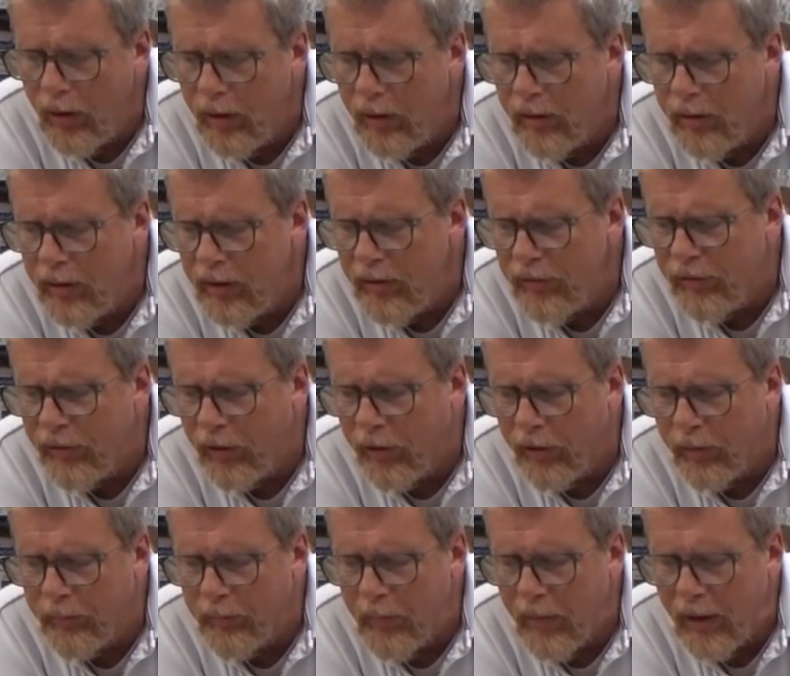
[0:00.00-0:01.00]
these
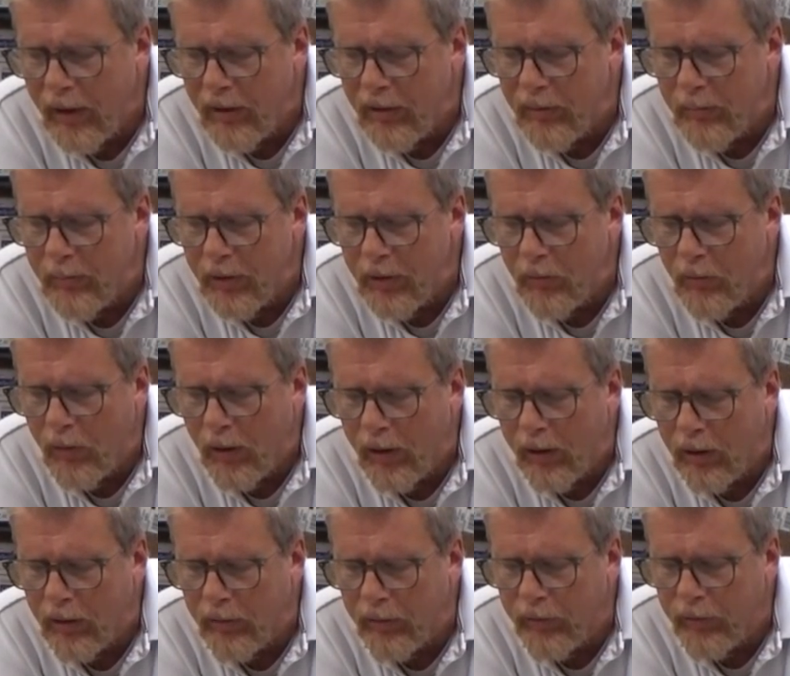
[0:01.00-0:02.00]
are made to be
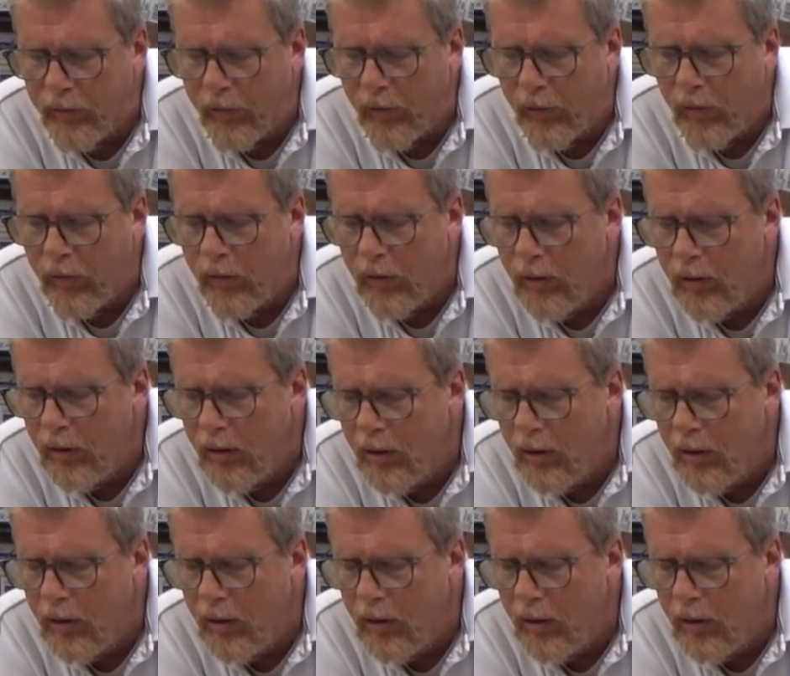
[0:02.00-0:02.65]
wired so